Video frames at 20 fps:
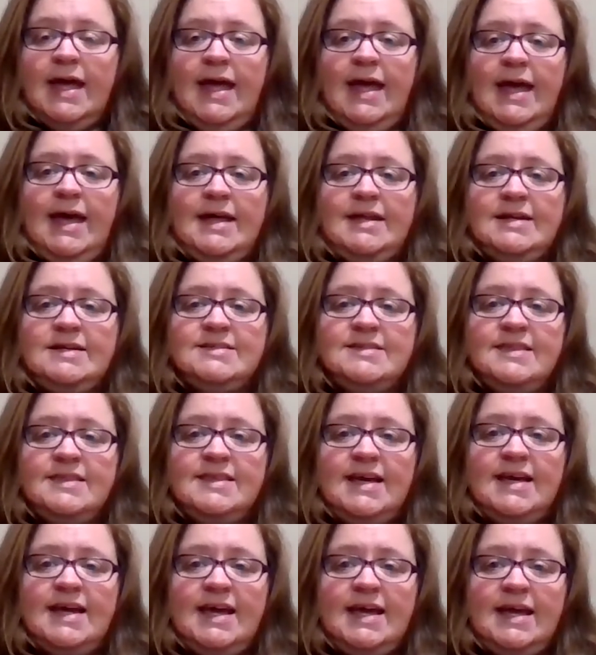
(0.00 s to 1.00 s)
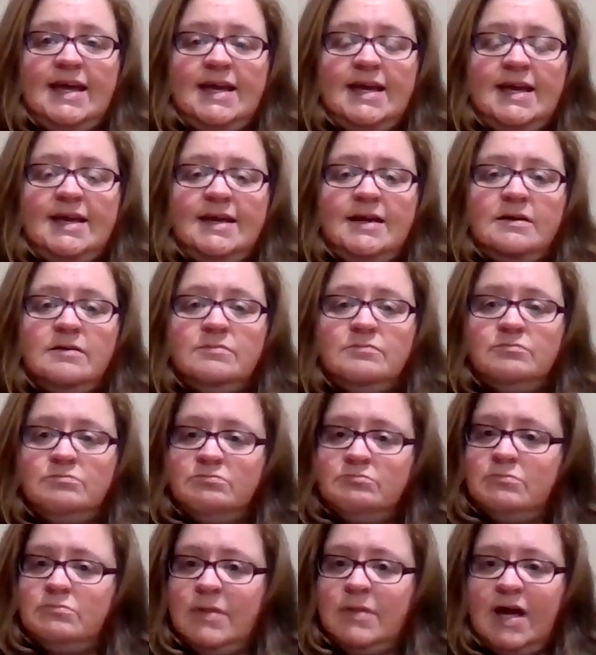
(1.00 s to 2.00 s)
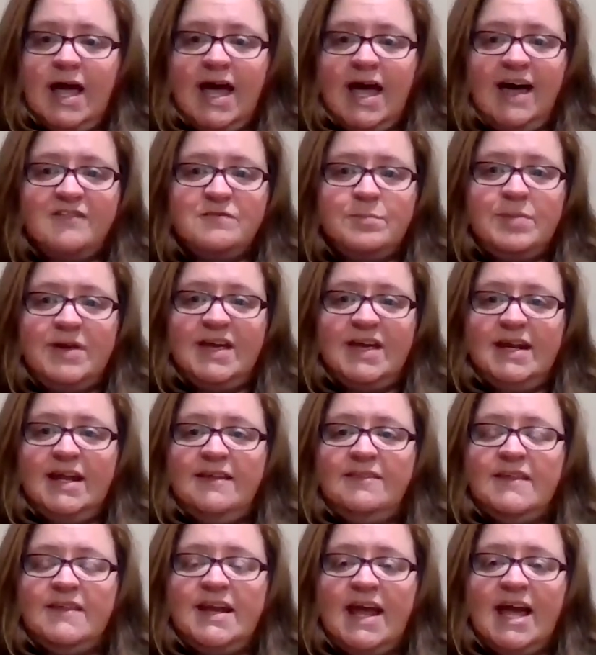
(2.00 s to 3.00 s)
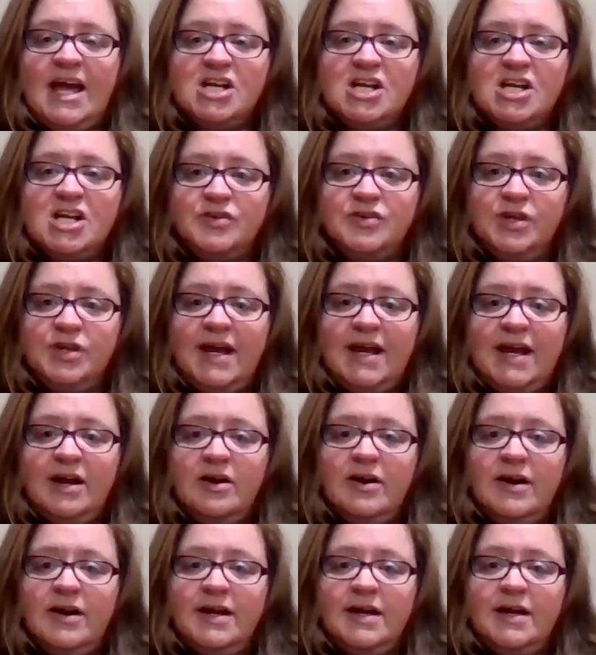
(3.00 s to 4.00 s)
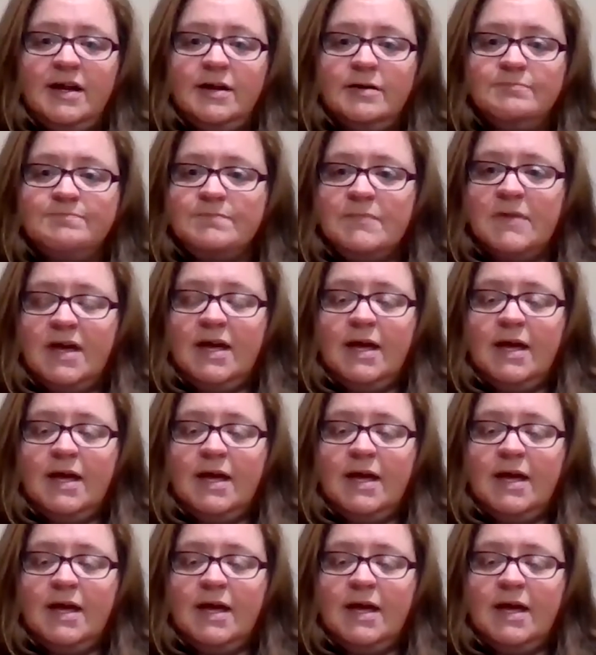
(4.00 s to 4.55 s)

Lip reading: and they have been in the Nashville area